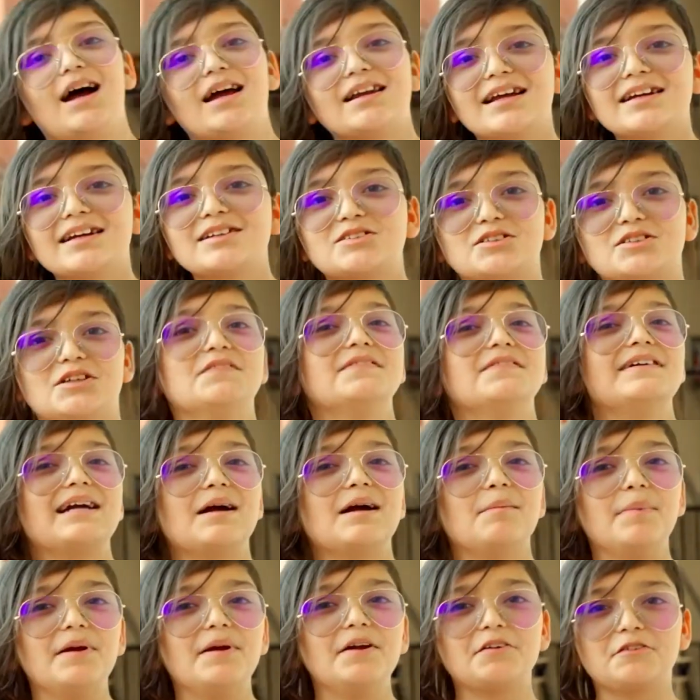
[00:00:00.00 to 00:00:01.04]
I like
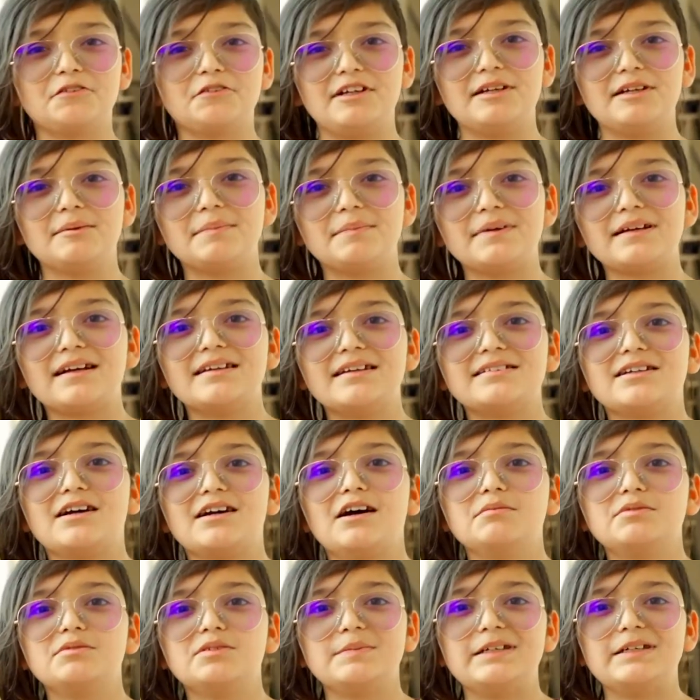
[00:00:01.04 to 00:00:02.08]
serving at Bear Creek because
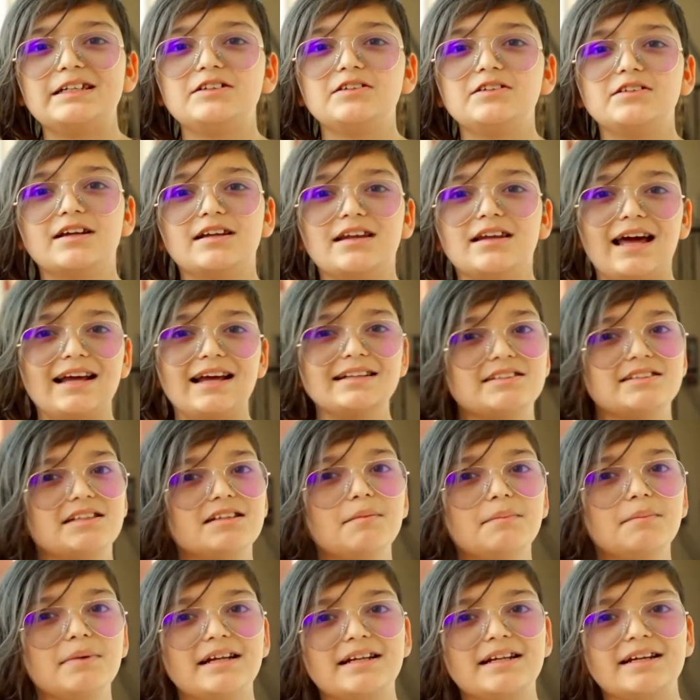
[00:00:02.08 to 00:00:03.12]
it helps me do the lights
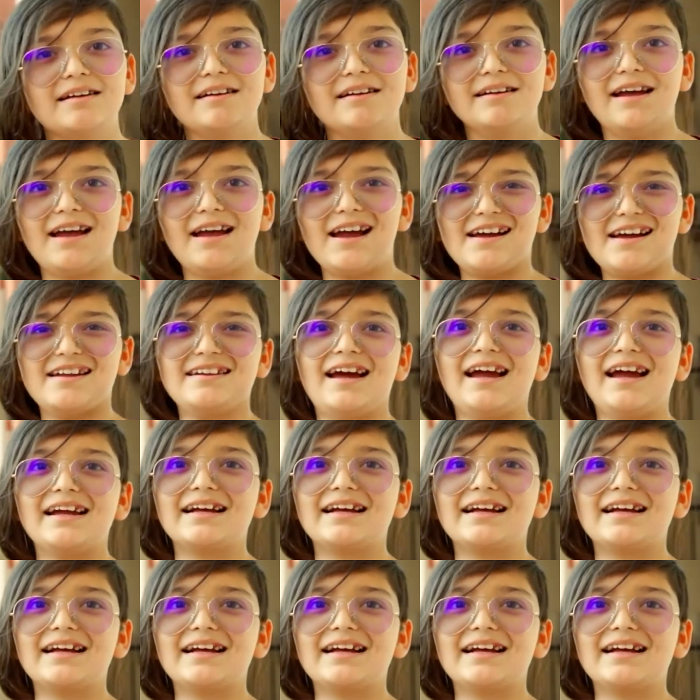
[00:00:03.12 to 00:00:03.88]
and the media, and I